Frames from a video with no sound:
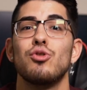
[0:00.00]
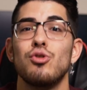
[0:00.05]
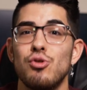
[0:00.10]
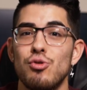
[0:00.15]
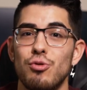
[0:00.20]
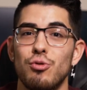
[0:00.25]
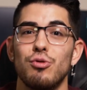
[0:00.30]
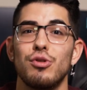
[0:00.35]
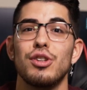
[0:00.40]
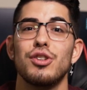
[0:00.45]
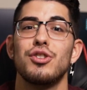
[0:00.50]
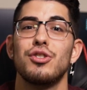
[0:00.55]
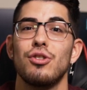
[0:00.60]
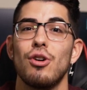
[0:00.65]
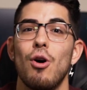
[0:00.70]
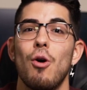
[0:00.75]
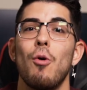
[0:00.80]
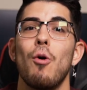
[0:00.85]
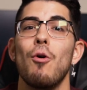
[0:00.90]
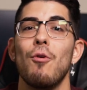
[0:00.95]
to the
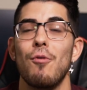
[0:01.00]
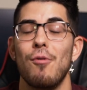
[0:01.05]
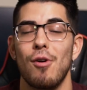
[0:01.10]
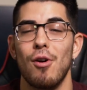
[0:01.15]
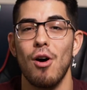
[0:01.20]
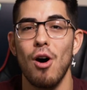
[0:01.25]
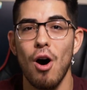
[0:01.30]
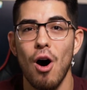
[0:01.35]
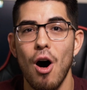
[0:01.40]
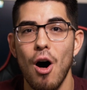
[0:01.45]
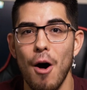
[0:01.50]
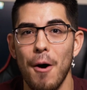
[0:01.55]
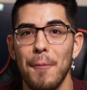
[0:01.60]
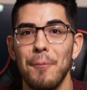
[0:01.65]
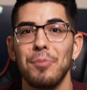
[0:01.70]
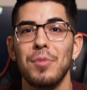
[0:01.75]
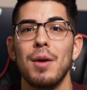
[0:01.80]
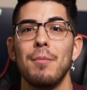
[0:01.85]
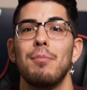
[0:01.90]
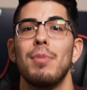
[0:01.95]
show overall.